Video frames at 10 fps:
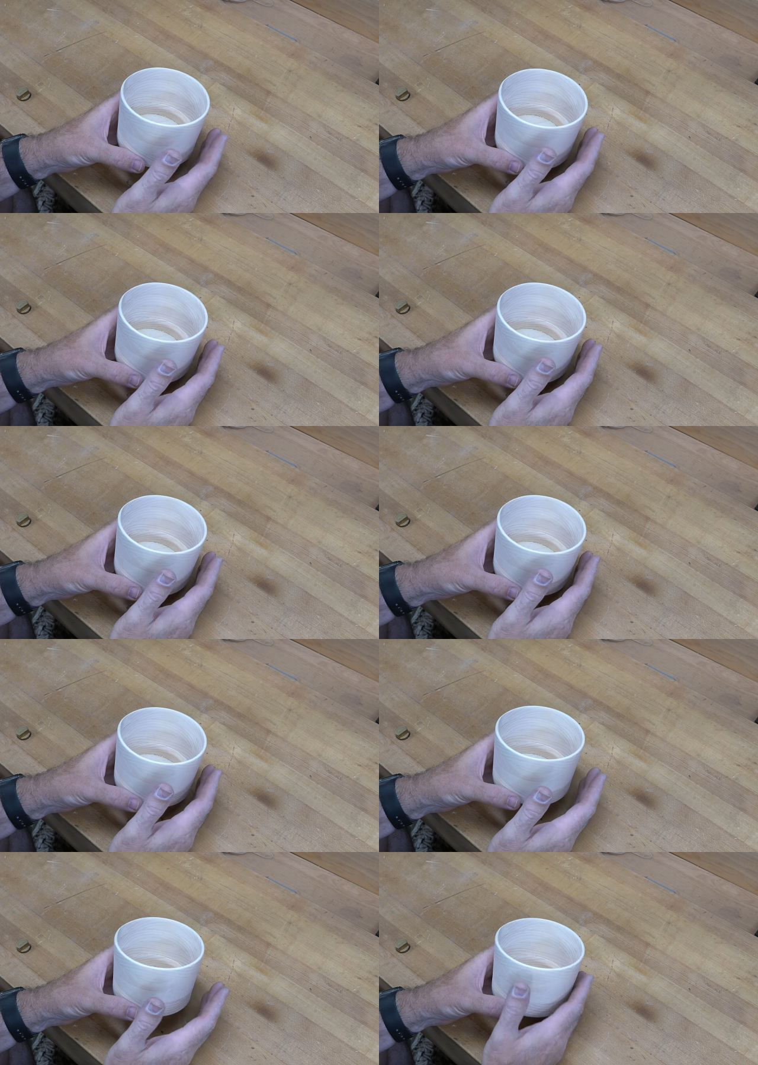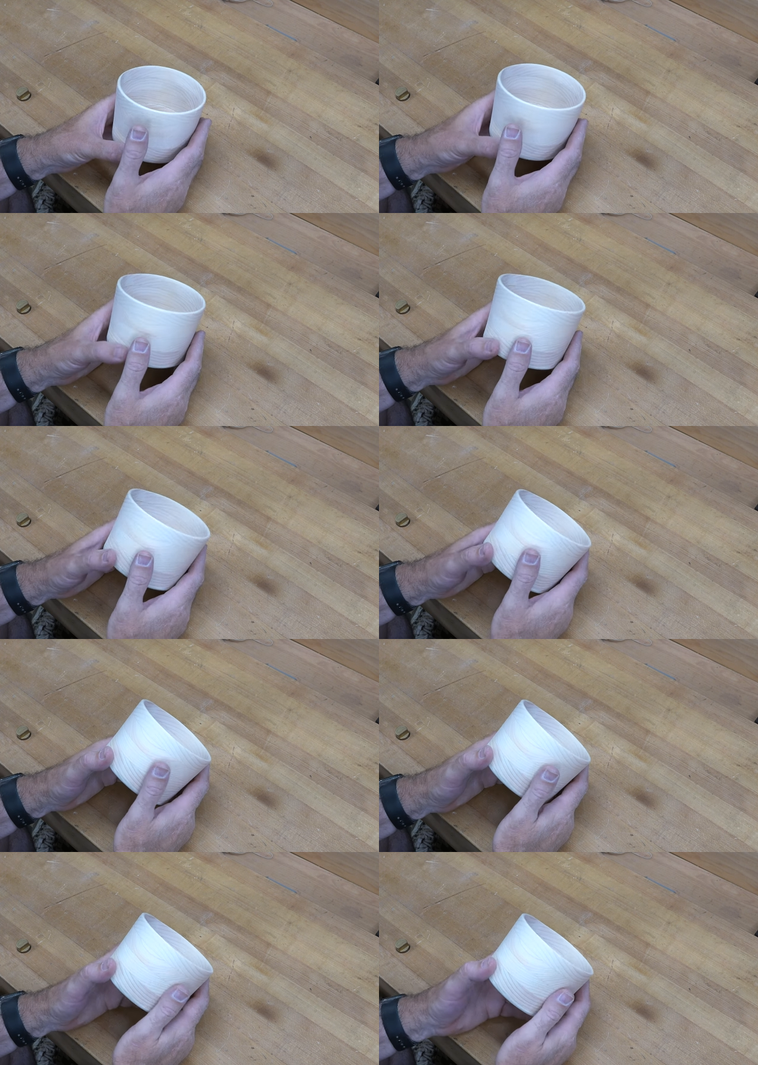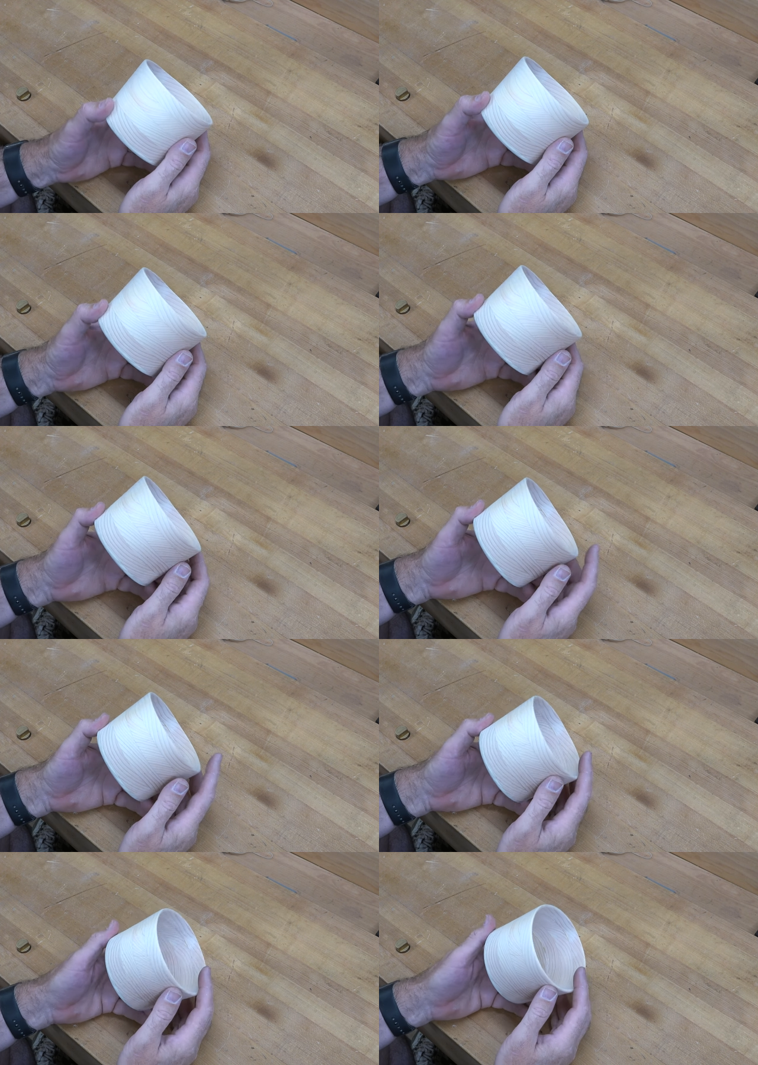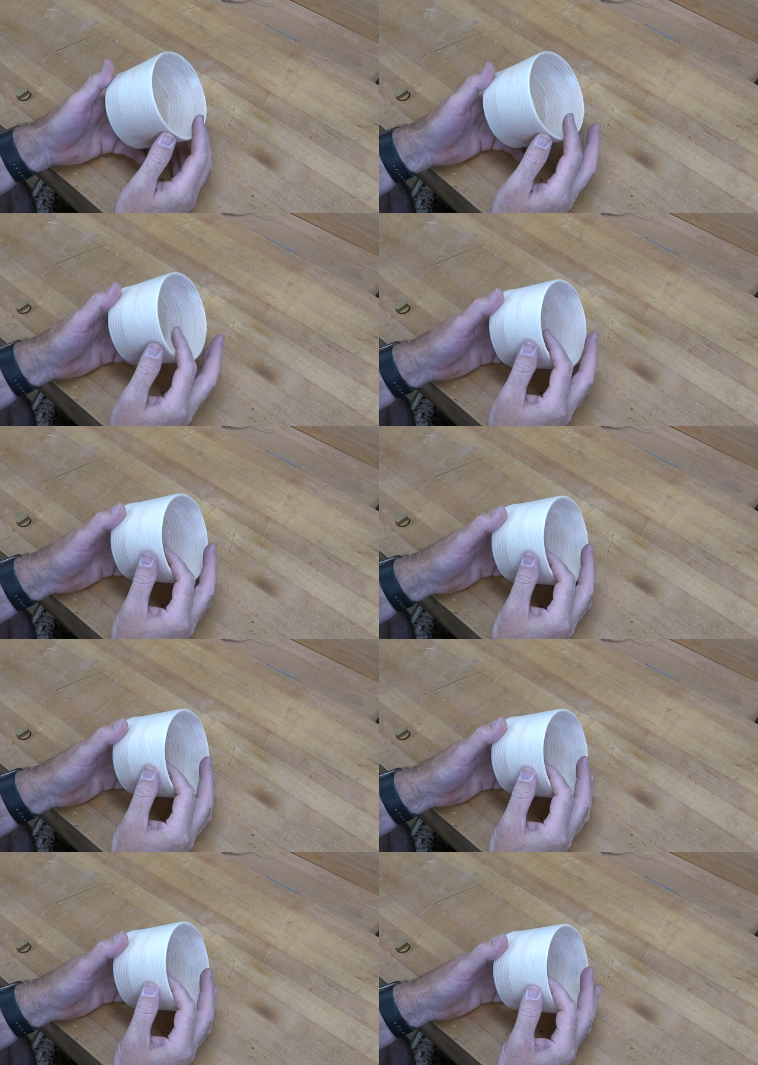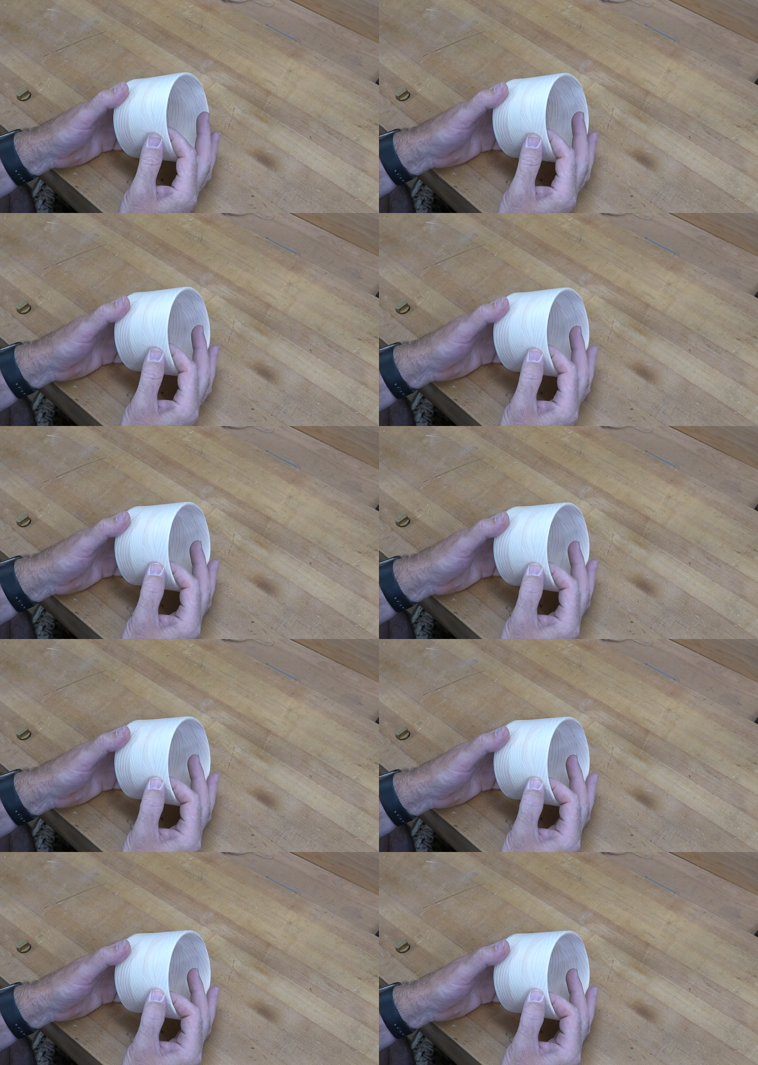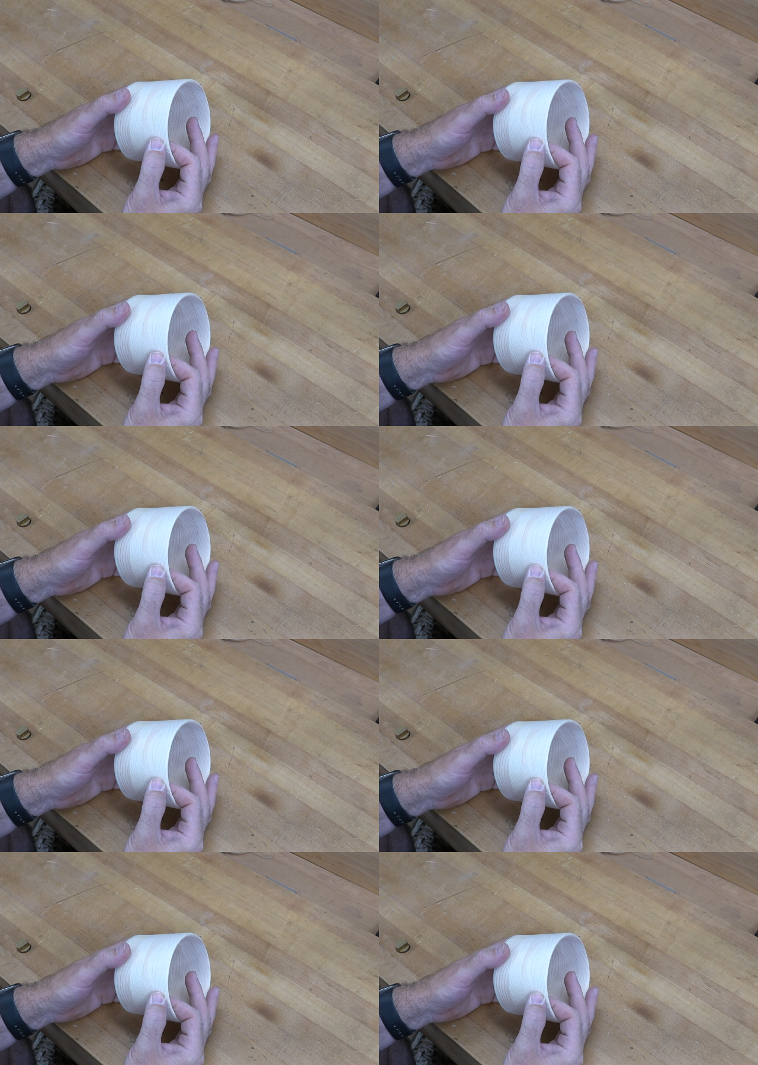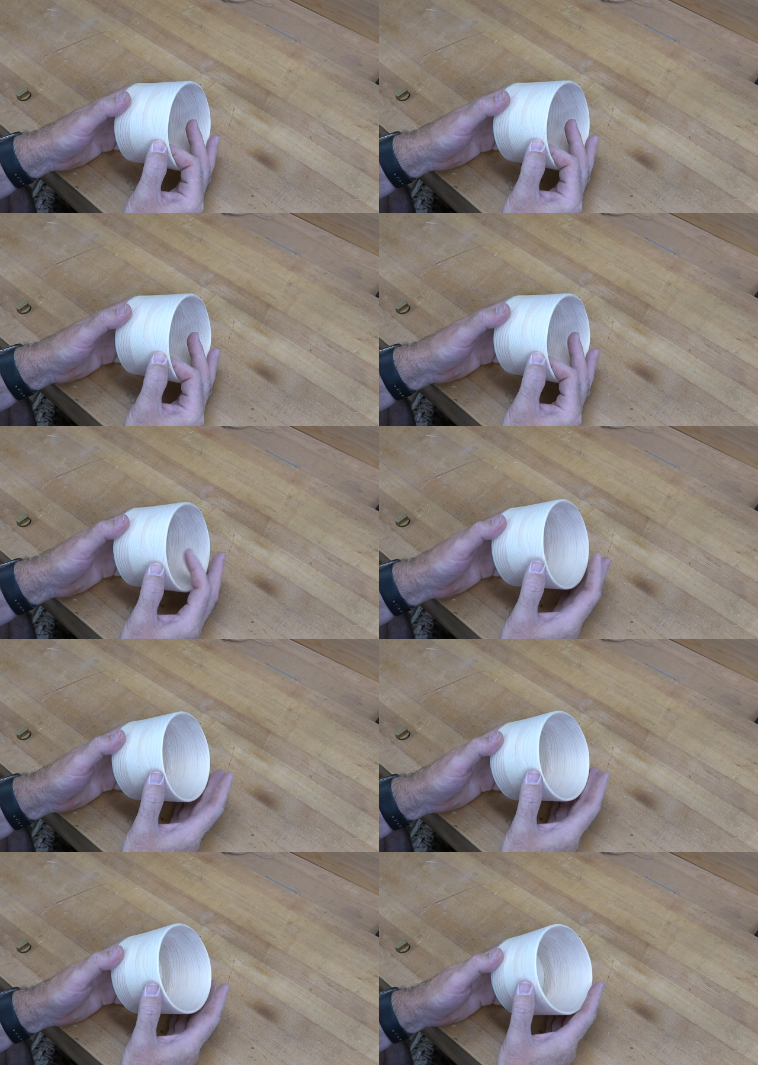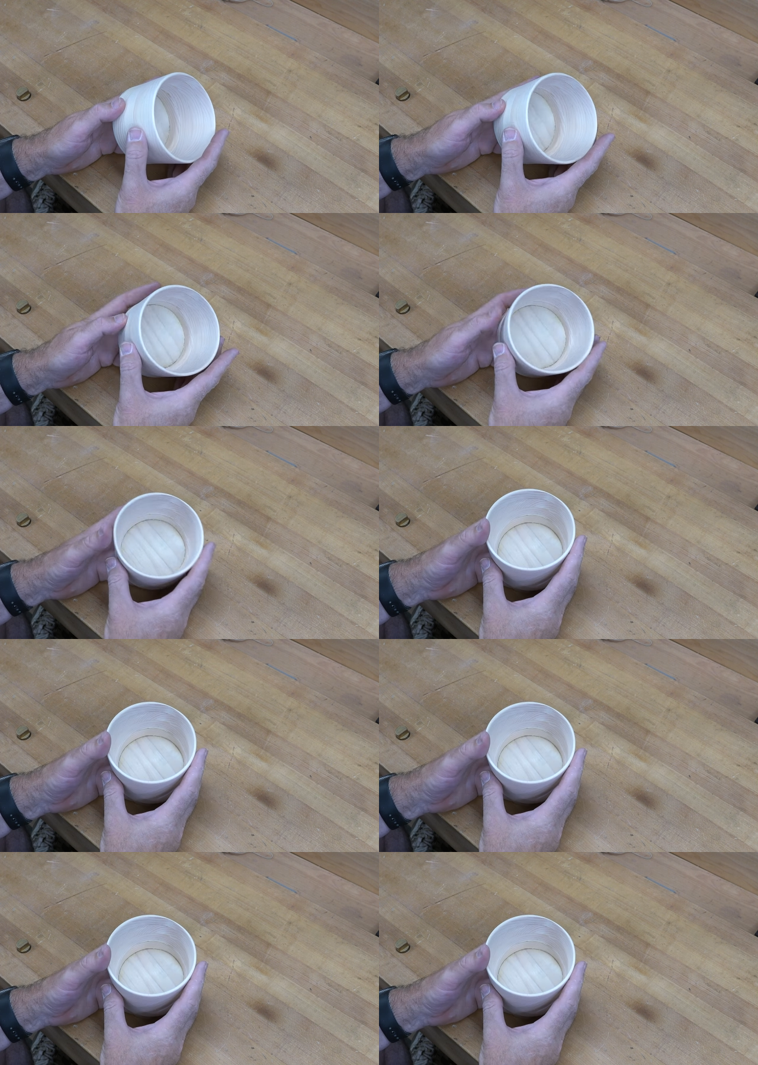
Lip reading: (no speaker visible)